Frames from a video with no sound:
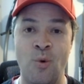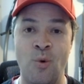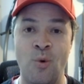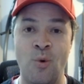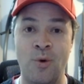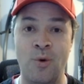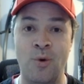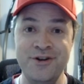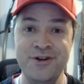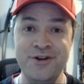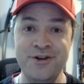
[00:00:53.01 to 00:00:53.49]

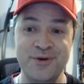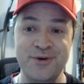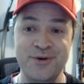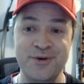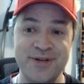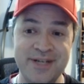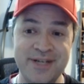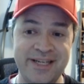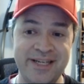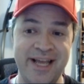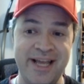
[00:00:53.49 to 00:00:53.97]
one
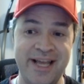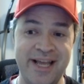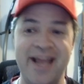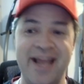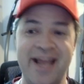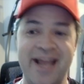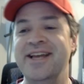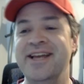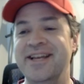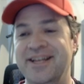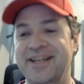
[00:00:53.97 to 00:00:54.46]
token a
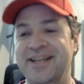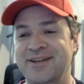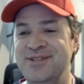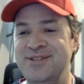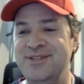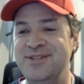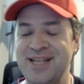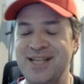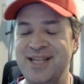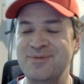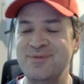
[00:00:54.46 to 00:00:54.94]
day I
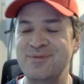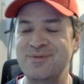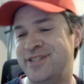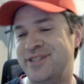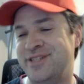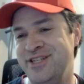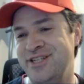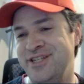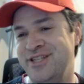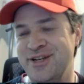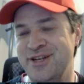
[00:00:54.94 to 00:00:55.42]
was able
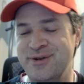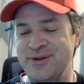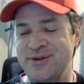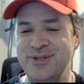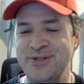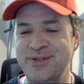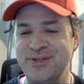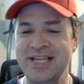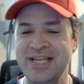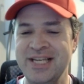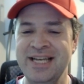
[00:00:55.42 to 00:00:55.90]
to
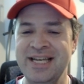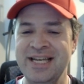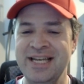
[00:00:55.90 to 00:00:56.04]
use.